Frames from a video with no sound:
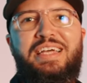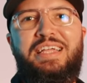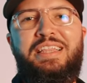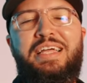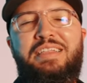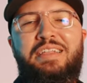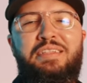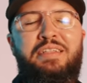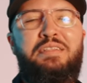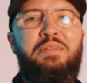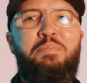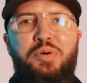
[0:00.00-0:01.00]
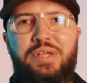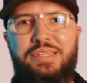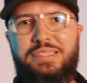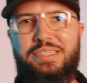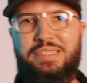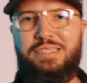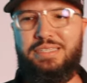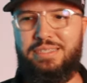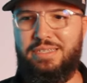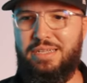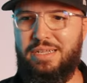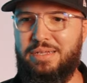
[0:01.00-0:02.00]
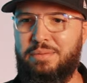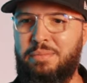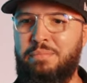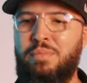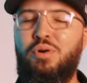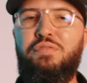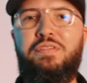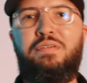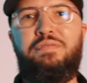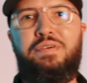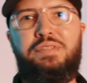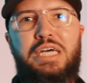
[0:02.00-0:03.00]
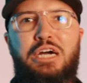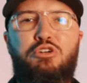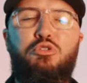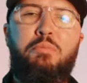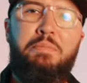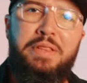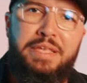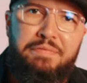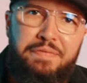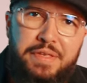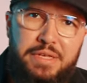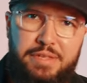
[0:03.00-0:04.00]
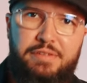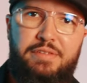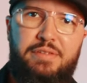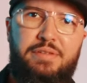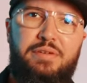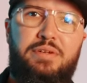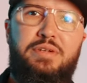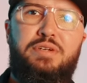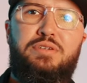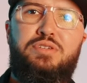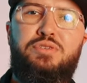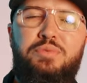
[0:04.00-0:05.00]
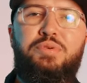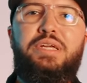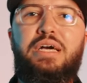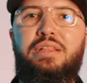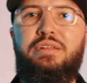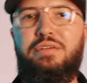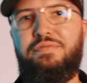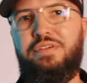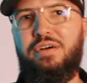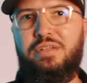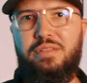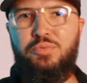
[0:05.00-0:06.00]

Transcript: That the, the point is this: most of us are oblivious to the reality of God.